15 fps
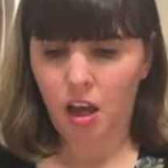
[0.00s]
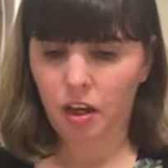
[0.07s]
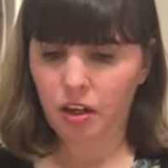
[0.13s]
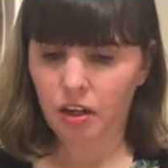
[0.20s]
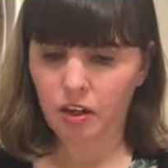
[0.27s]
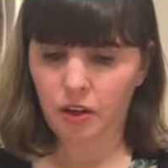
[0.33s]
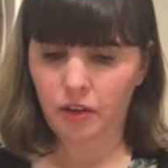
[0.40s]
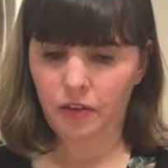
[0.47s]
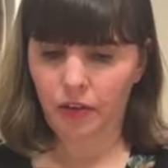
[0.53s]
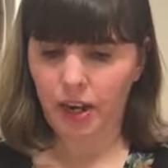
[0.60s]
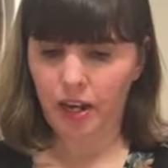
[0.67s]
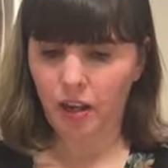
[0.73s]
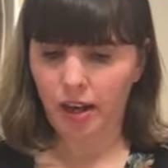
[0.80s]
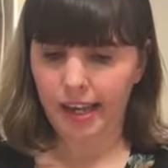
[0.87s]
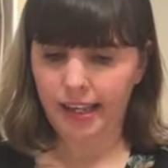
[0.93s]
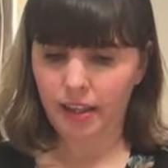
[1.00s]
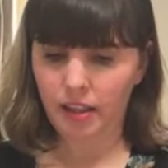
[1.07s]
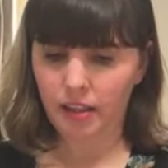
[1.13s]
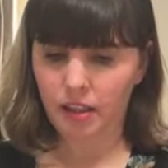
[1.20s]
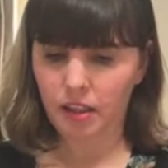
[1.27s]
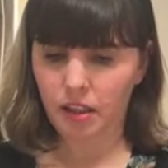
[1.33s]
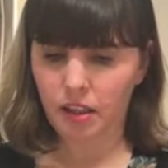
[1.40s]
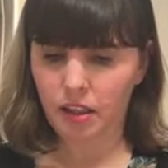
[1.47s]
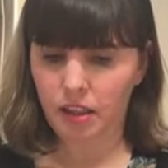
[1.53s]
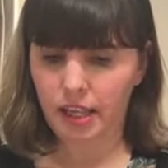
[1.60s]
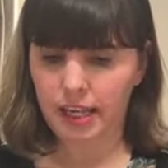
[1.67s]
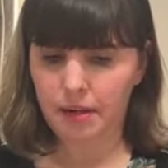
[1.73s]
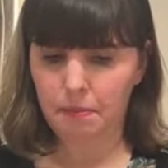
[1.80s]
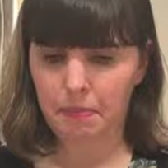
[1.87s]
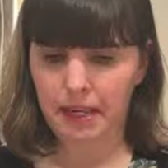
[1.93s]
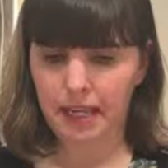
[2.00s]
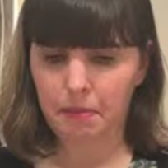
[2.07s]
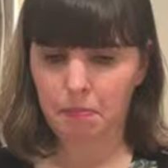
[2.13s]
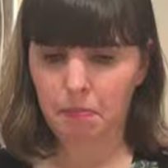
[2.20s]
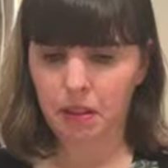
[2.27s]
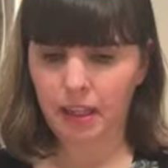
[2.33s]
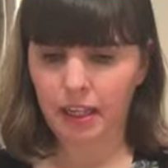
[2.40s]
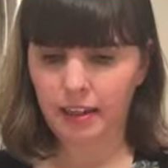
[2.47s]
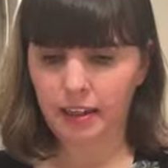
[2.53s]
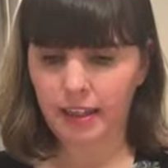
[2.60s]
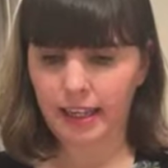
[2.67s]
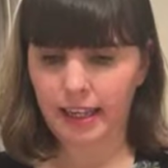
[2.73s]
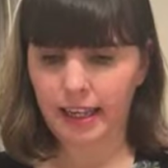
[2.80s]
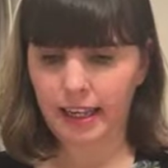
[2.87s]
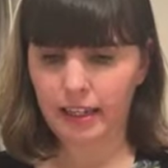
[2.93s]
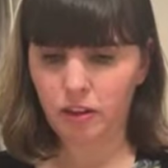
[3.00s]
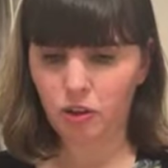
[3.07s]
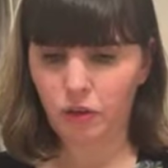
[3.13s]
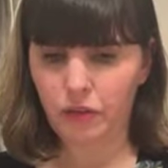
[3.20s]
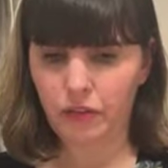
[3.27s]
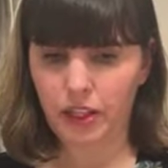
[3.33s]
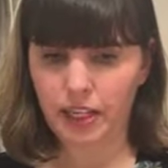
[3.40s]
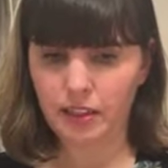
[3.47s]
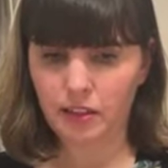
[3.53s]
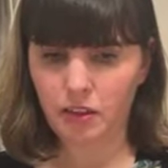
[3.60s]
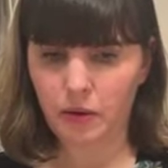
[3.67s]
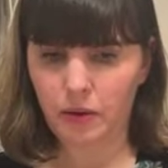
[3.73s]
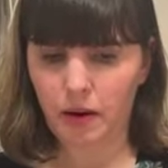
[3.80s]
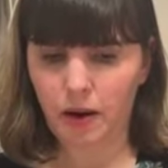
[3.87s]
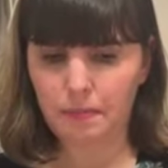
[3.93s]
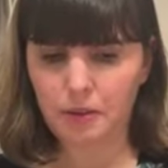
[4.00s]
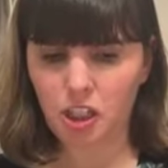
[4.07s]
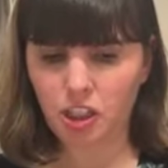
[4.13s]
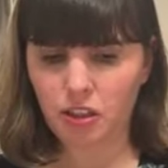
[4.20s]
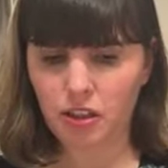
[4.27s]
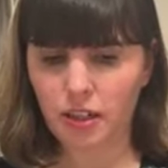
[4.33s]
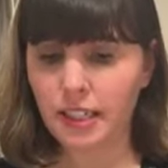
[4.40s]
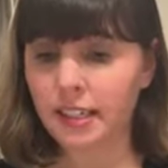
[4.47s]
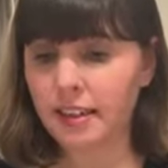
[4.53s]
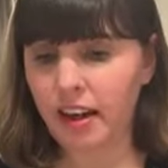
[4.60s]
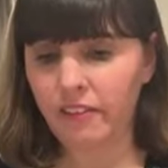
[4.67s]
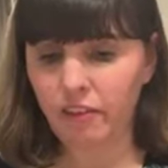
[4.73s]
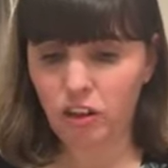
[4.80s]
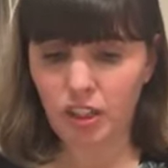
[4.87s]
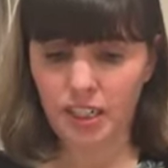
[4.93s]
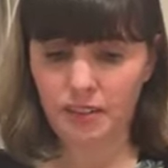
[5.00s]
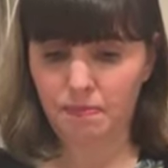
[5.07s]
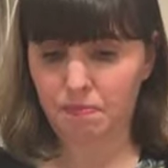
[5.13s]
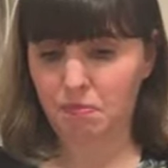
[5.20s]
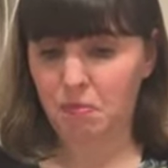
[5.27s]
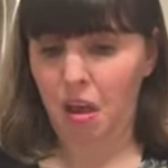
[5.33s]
I don't know if I like it being bluntly cut off there, so I'm just going to cover it.